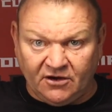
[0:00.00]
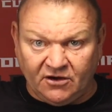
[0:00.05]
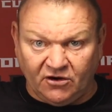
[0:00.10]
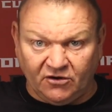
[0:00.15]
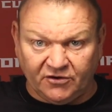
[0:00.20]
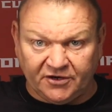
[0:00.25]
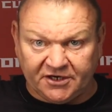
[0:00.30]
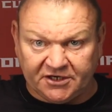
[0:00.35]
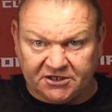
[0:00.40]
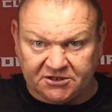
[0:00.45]

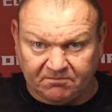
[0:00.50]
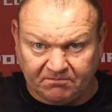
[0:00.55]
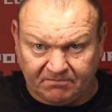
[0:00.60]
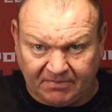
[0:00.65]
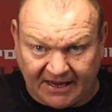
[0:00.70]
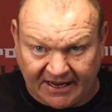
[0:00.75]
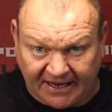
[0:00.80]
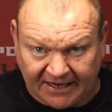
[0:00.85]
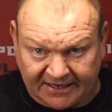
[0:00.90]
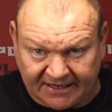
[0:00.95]
on his
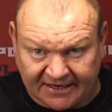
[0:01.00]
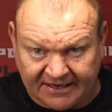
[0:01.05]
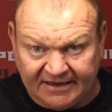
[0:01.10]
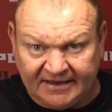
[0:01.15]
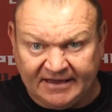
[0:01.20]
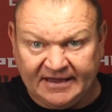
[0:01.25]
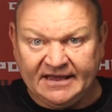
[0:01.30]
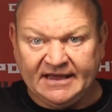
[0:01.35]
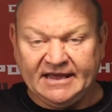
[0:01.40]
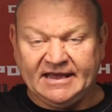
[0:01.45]
back.
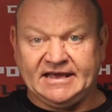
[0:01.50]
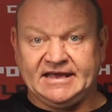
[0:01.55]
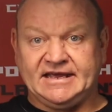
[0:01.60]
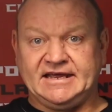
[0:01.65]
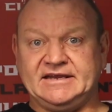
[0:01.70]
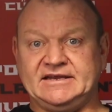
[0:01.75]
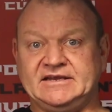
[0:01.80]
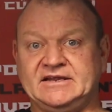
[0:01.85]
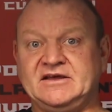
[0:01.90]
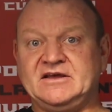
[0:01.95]

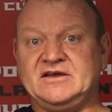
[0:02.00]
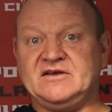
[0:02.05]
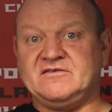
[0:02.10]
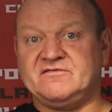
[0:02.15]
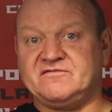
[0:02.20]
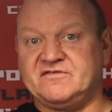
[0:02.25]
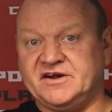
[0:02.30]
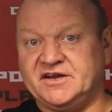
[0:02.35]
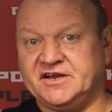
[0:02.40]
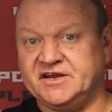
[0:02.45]
And
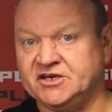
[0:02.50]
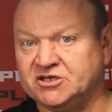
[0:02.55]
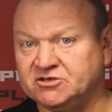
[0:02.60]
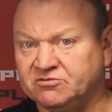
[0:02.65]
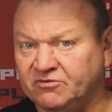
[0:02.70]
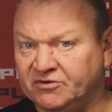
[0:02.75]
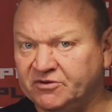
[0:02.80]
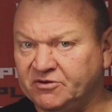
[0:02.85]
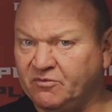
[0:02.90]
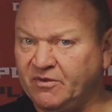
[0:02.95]
Freddy
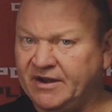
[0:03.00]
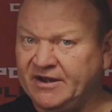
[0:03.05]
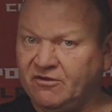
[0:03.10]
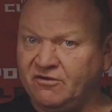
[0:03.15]
Eastwood went